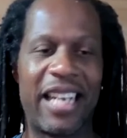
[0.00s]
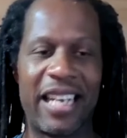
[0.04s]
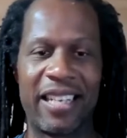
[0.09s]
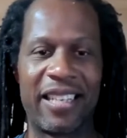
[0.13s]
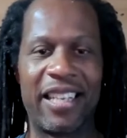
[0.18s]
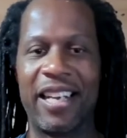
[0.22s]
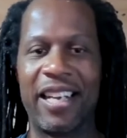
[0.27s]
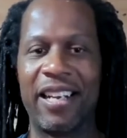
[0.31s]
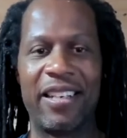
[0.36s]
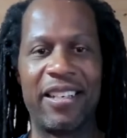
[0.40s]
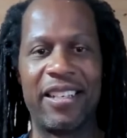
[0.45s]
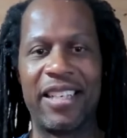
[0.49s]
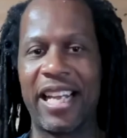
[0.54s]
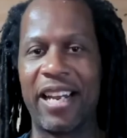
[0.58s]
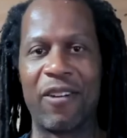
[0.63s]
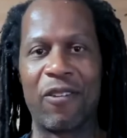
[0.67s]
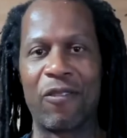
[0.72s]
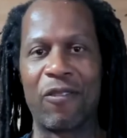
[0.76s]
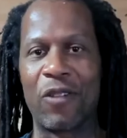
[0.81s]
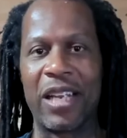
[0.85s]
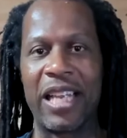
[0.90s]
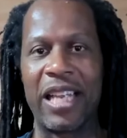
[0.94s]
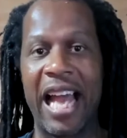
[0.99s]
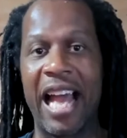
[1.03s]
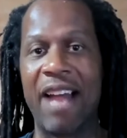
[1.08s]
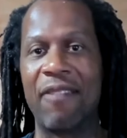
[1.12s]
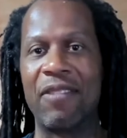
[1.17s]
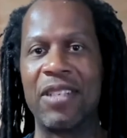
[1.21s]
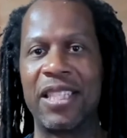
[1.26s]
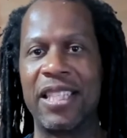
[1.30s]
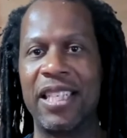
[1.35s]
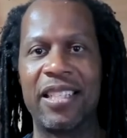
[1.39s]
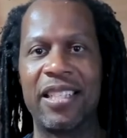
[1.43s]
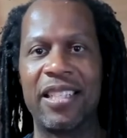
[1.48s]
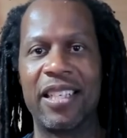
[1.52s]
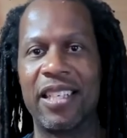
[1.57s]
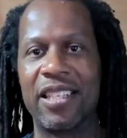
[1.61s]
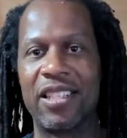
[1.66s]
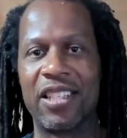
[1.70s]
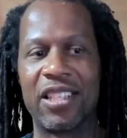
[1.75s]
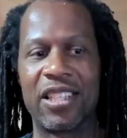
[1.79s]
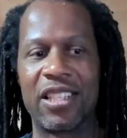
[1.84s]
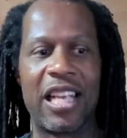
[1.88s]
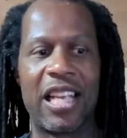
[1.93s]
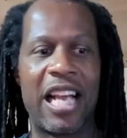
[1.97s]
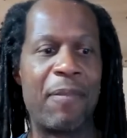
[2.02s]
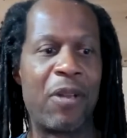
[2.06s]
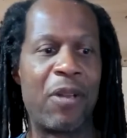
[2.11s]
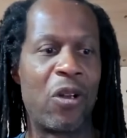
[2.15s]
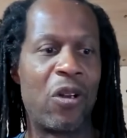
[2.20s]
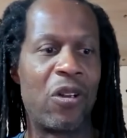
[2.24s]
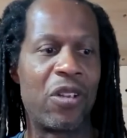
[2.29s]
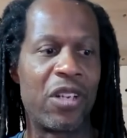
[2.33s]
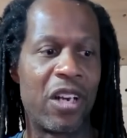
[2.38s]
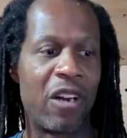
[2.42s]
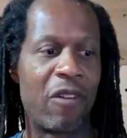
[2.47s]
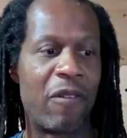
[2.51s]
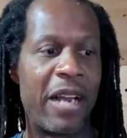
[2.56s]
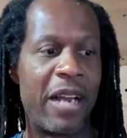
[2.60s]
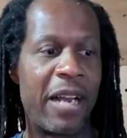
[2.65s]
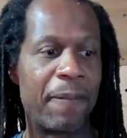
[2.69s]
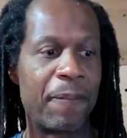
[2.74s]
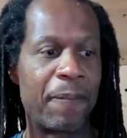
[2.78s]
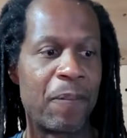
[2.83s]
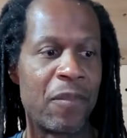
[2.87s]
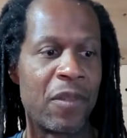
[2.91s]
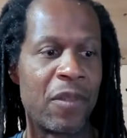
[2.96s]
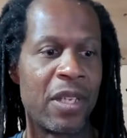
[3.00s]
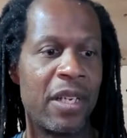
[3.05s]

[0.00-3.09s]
like they they don't really have a season. It's just climbing all year round.